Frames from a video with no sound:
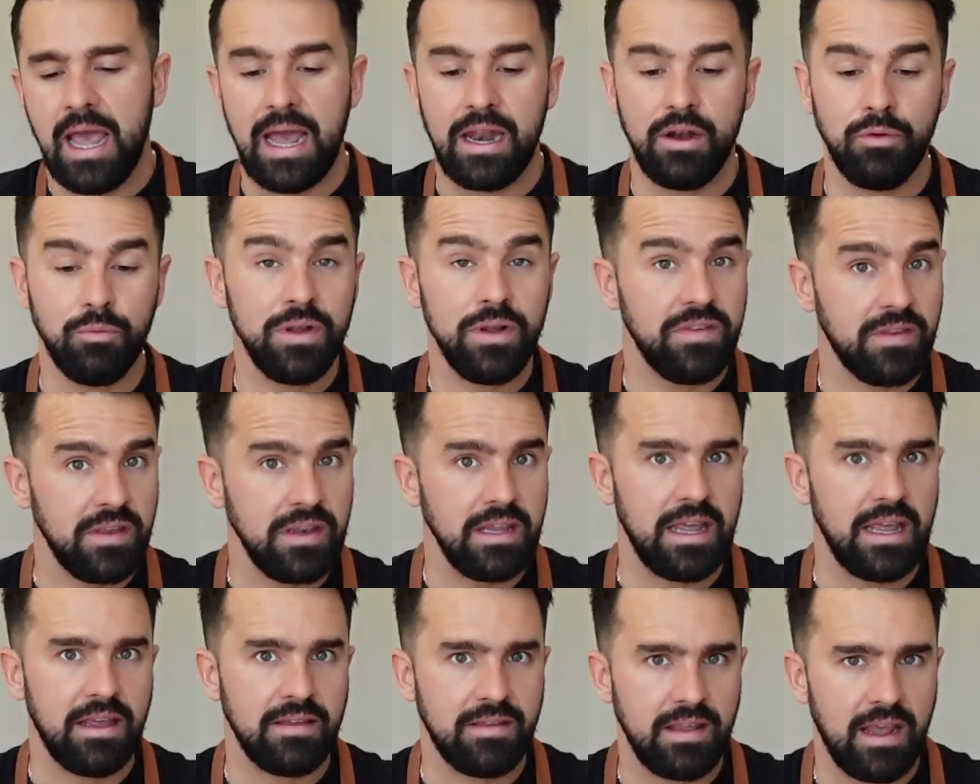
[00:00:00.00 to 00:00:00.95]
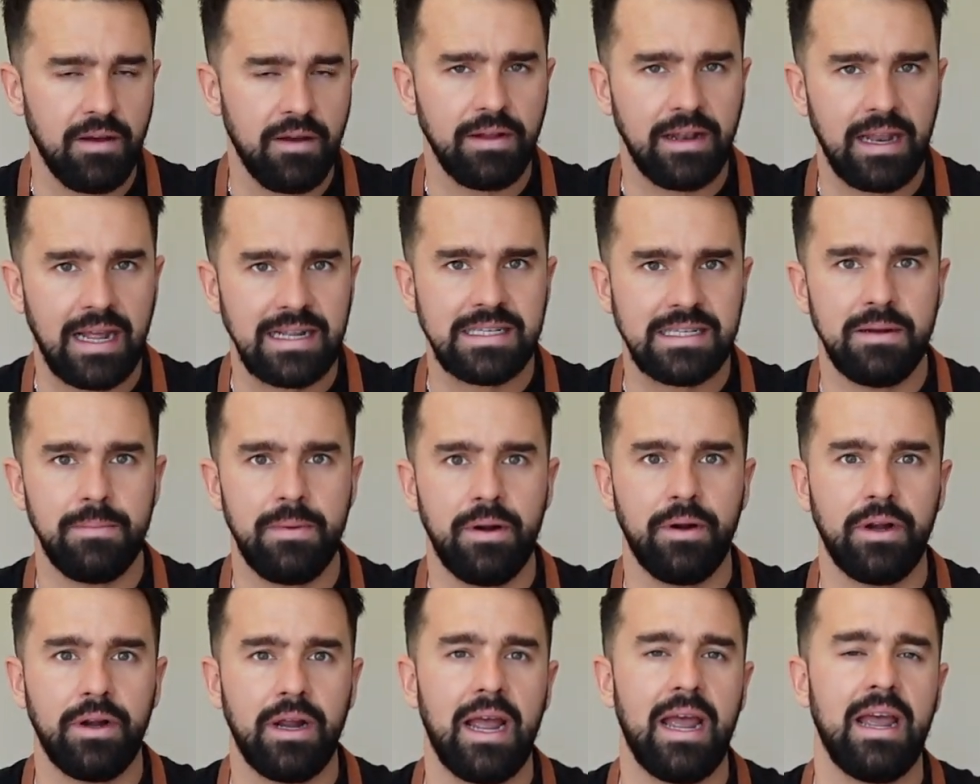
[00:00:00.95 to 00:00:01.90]
and in recent years here in Latin
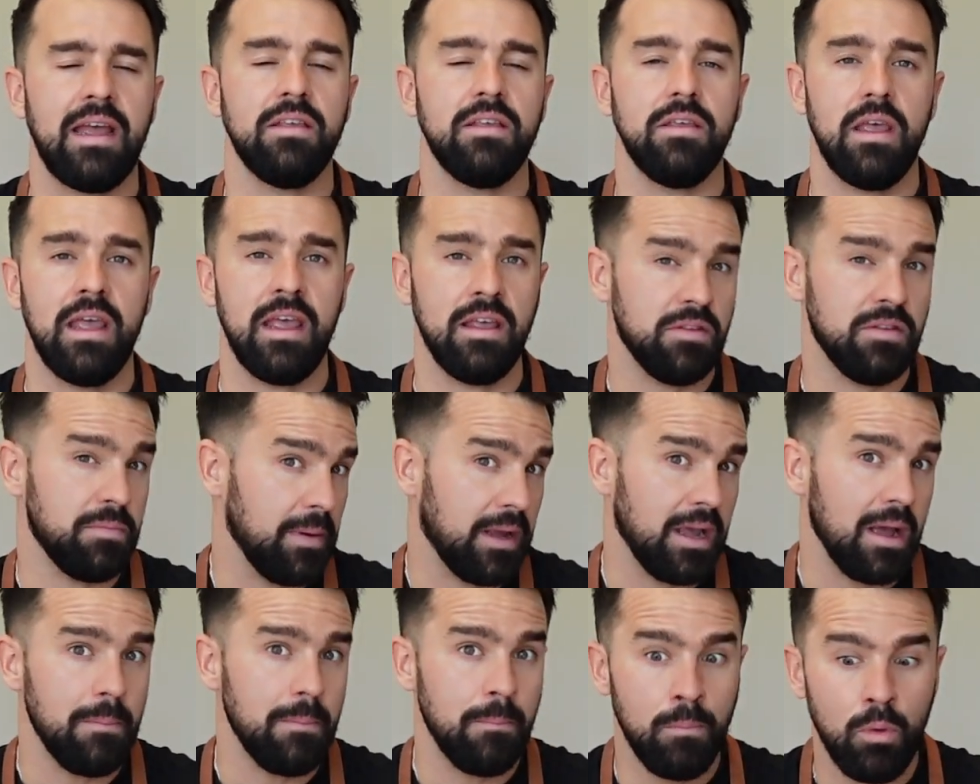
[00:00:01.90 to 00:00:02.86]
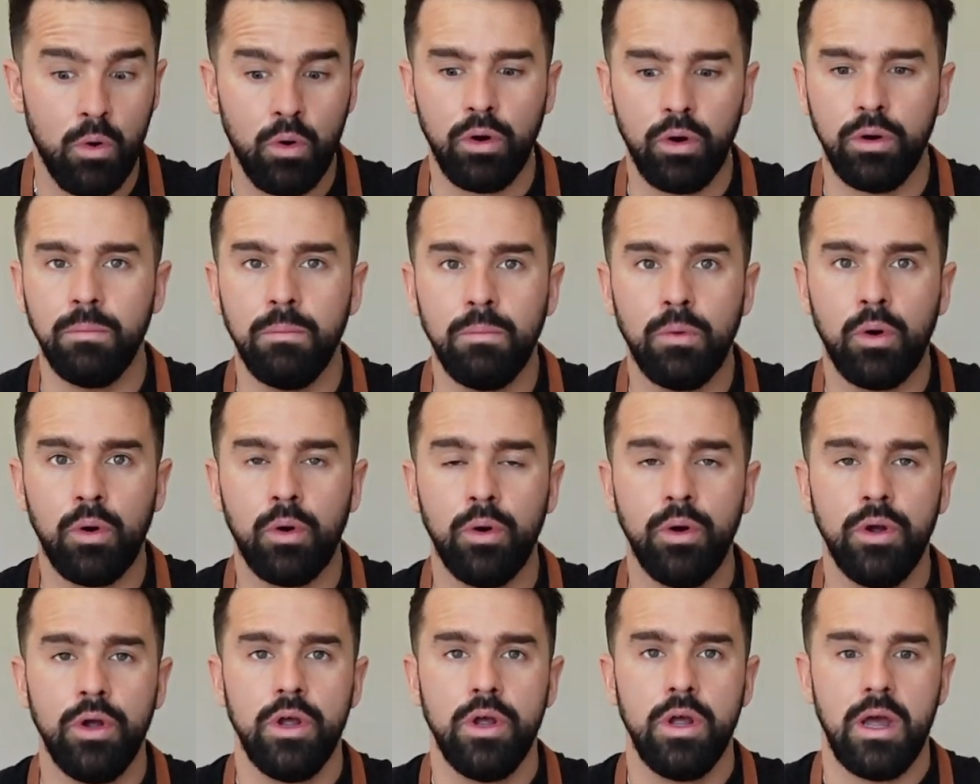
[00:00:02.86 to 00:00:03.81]
America it has become more and
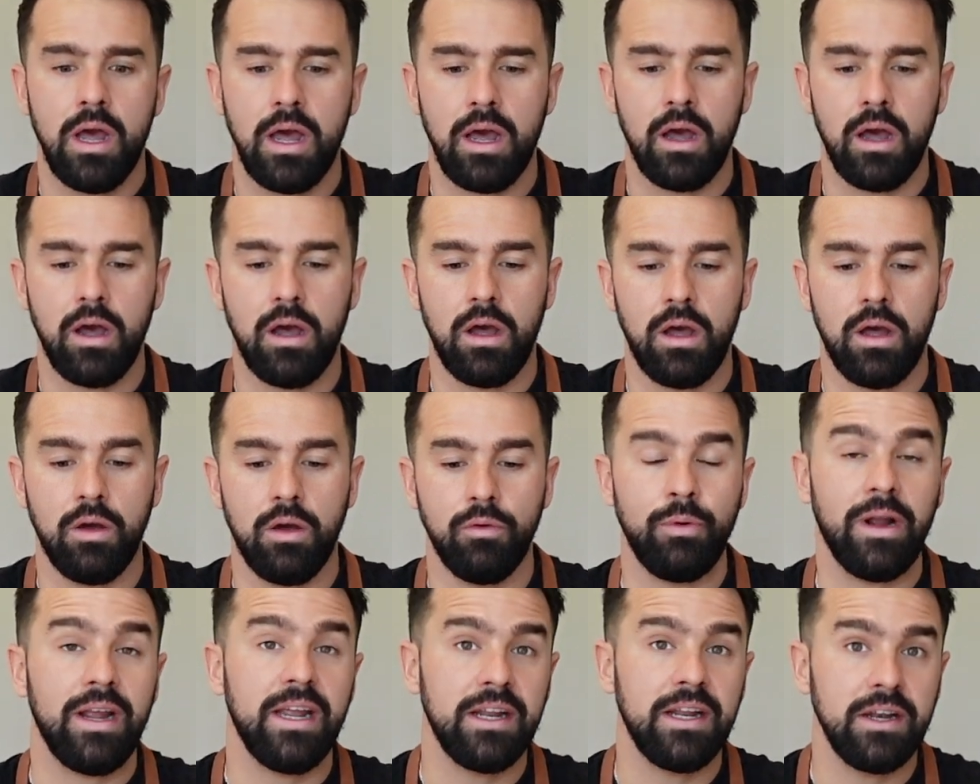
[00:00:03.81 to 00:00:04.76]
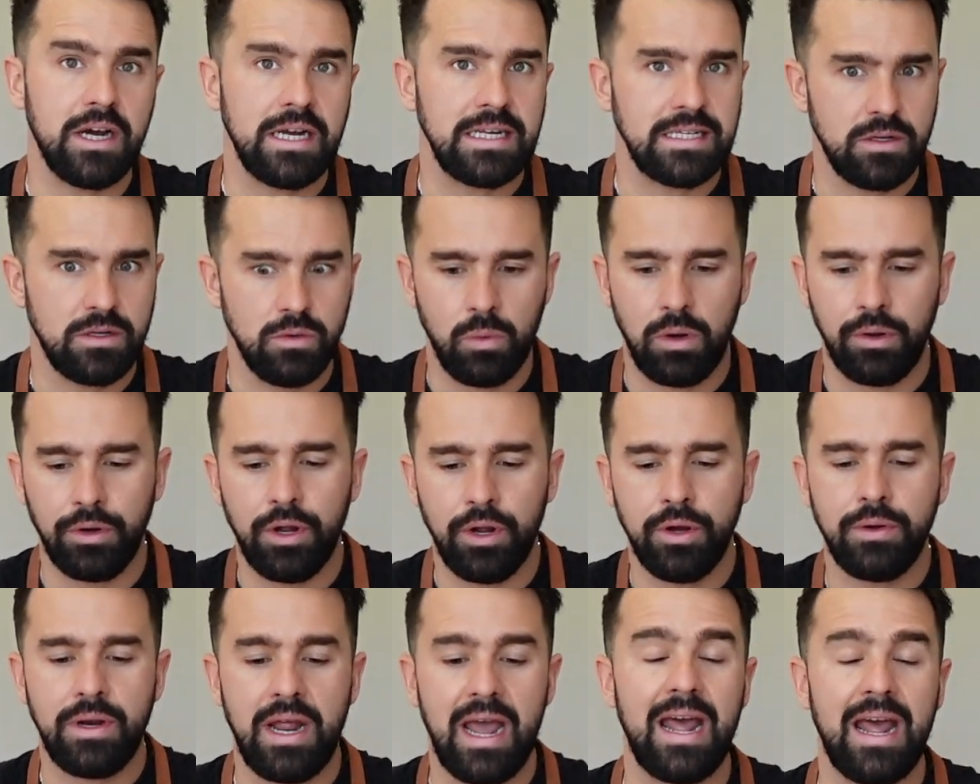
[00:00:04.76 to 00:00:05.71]
more recognized and well
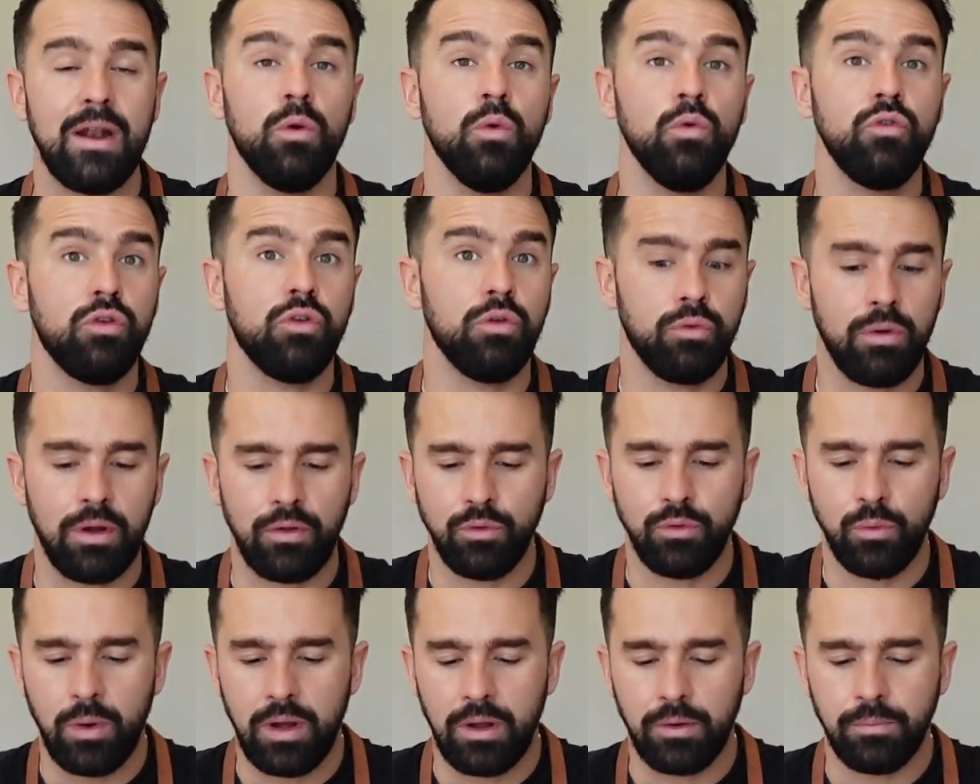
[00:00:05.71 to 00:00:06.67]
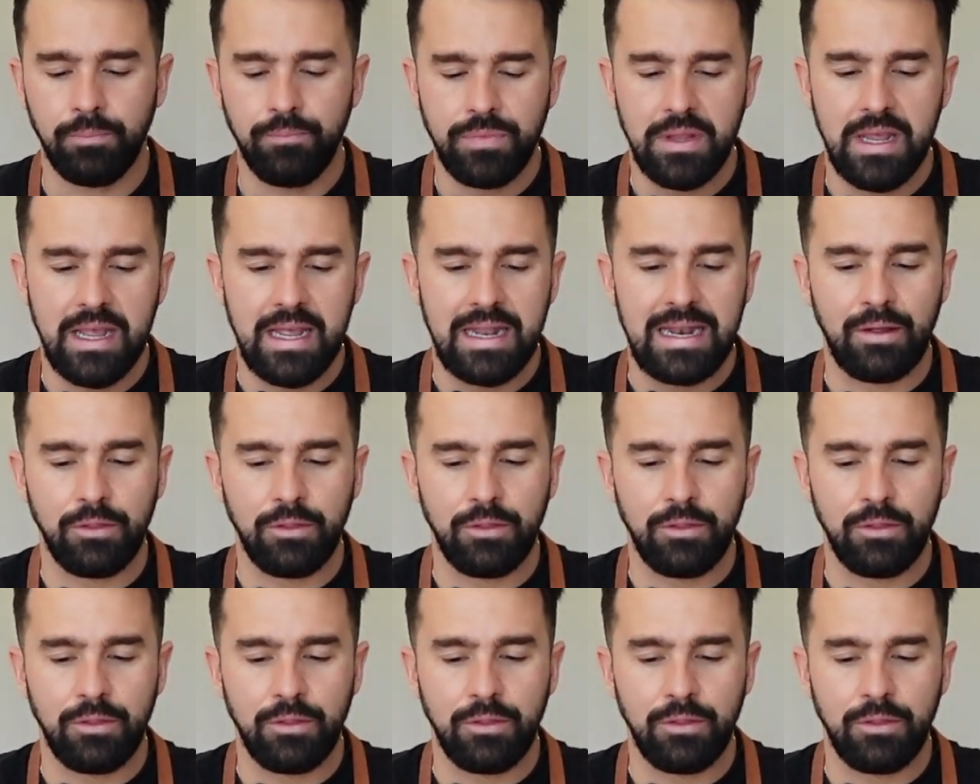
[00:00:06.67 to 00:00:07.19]
known, and also throughout the world.